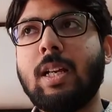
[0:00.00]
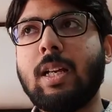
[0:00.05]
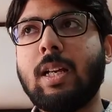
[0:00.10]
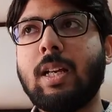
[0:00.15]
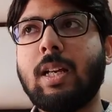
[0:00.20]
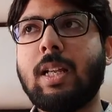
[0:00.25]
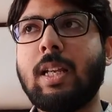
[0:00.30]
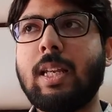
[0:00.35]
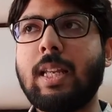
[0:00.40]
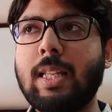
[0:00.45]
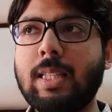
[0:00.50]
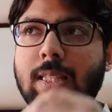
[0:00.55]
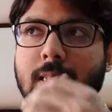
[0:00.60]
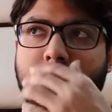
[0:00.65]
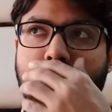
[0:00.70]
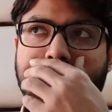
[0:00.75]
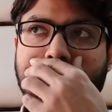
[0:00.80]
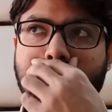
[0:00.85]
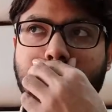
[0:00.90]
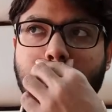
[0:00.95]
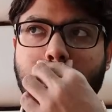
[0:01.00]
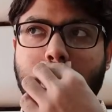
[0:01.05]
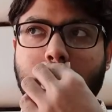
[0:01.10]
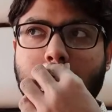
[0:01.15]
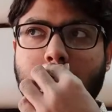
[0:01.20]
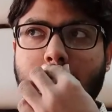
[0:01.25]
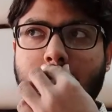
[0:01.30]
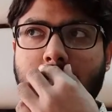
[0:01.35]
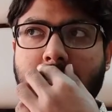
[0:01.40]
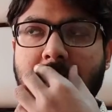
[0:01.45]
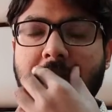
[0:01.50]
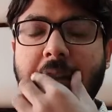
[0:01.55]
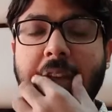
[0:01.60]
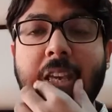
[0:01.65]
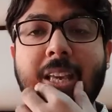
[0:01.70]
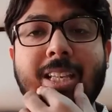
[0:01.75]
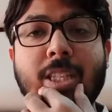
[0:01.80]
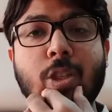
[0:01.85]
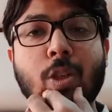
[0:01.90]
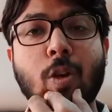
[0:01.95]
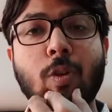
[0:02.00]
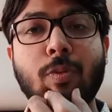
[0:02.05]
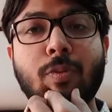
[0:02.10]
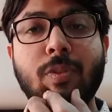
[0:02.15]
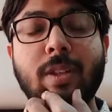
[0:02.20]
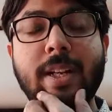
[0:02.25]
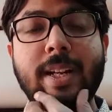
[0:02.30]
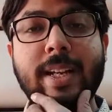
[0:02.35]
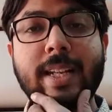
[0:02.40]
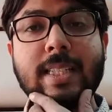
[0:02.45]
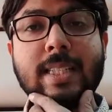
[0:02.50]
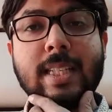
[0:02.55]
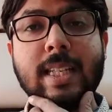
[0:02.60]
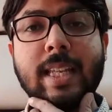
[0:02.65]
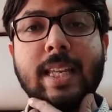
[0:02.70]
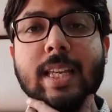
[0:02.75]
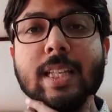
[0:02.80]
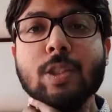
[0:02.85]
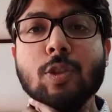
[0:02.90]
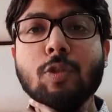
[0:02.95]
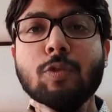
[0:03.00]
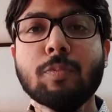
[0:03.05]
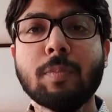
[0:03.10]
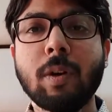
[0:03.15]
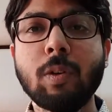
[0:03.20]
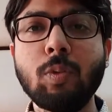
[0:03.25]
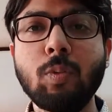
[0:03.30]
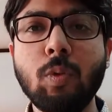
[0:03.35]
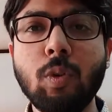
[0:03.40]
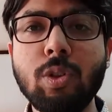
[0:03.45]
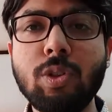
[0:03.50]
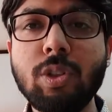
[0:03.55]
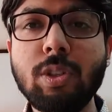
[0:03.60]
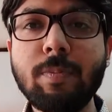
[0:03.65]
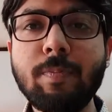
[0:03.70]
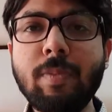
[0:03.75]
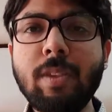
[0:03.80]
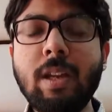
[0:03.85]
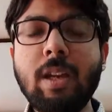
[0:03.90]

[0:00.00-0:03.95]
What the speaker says: Let's discuss the interesting case of mouthwash.